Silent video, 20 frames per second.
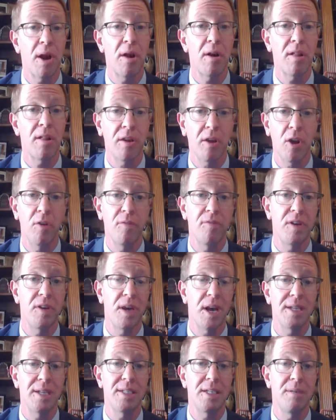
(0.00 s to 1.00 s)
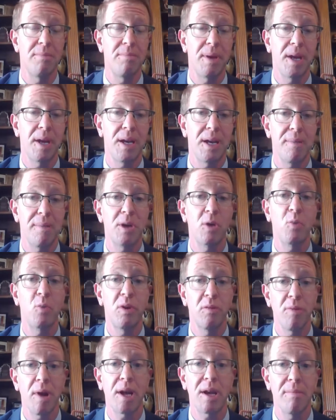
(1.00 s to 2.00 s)
Prior to the COVID 19 pandemic,
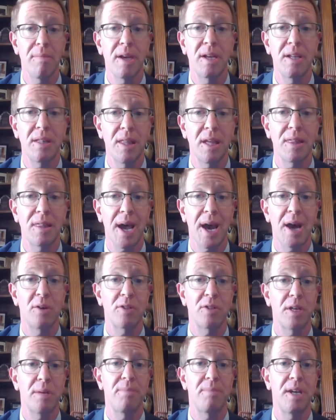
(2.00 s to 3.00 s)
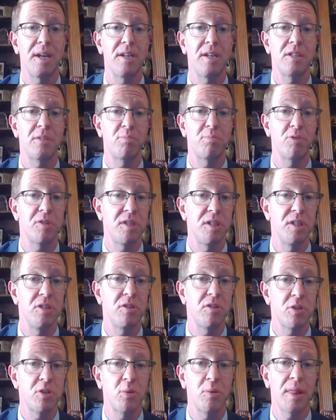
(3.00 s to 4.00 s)
we recommended that the House update its procedures to